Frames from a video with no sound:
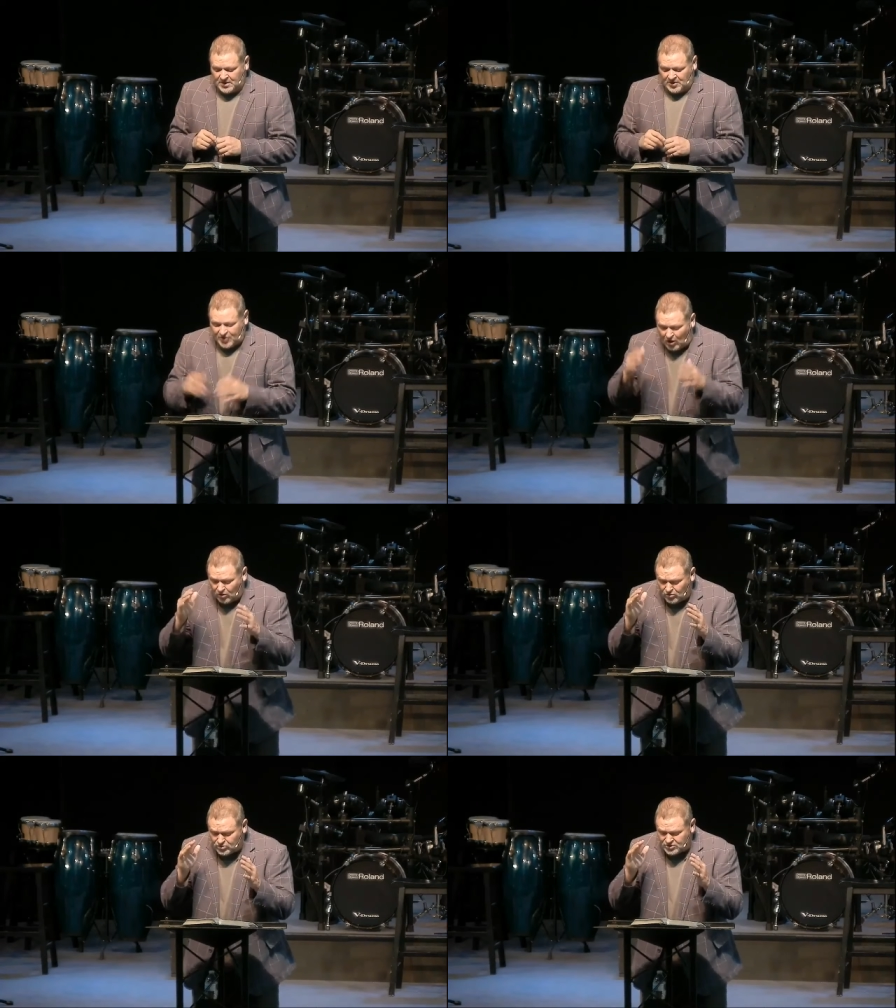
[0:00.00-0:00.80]

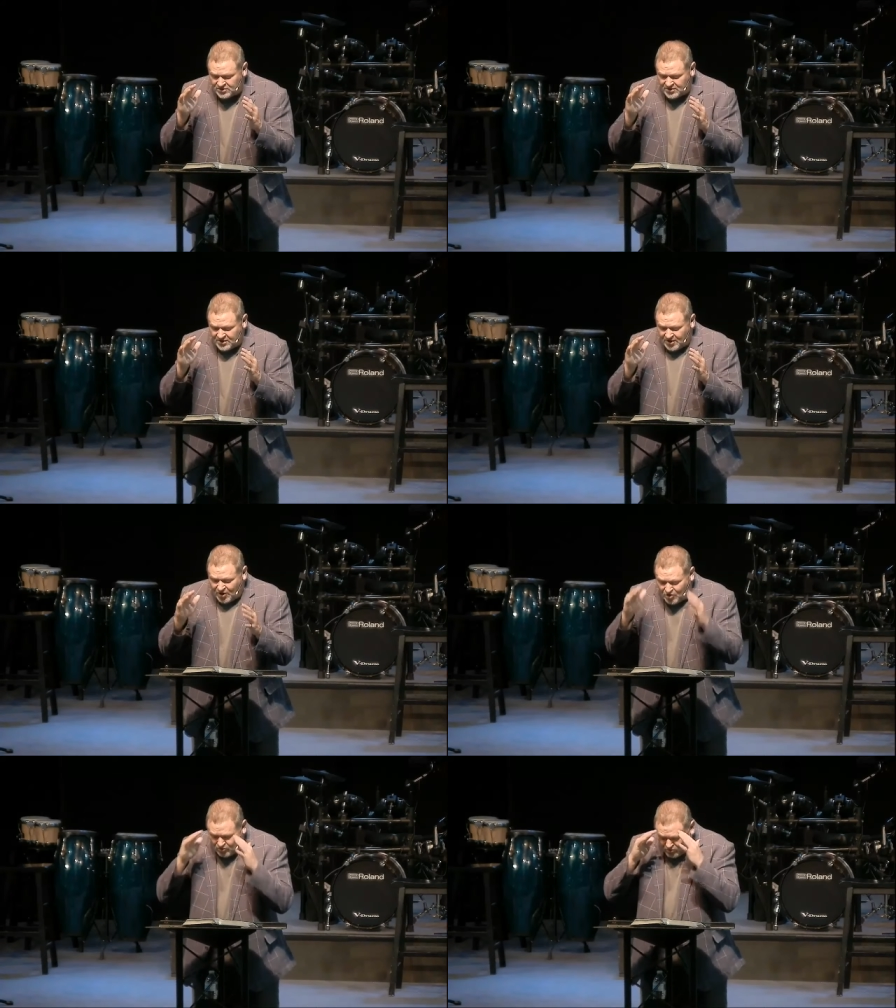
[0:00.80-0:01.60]
Those
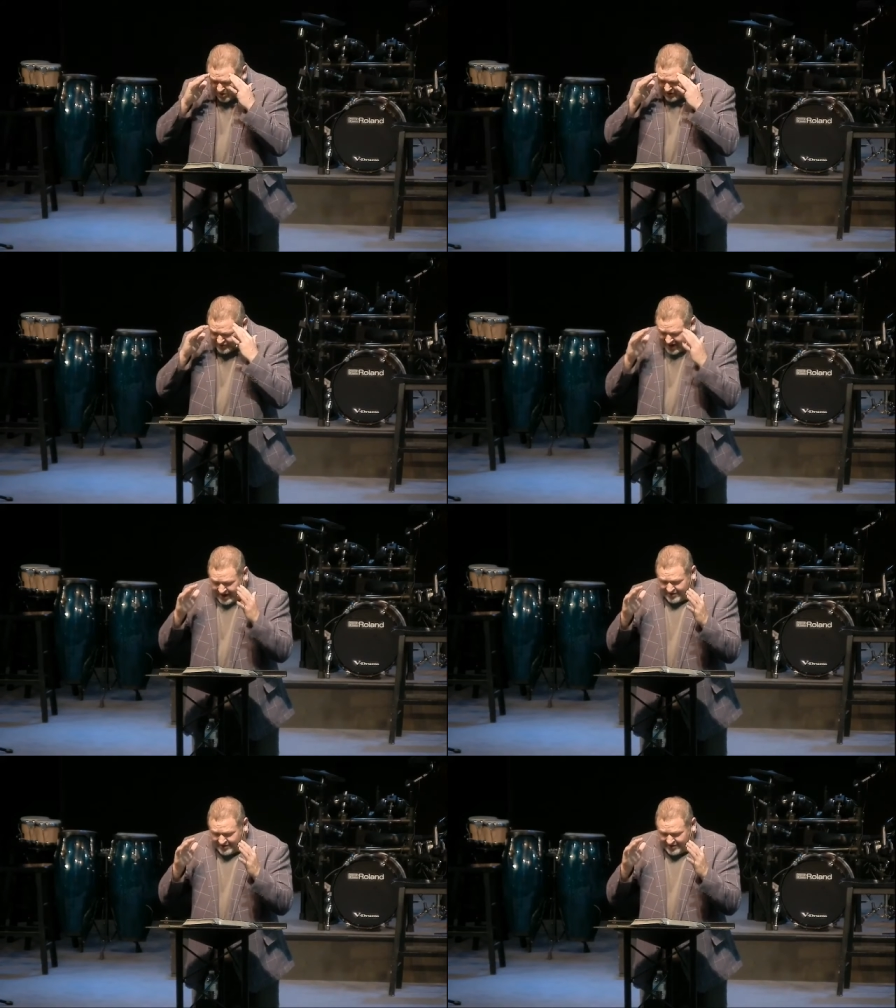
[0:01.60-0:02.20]
who were there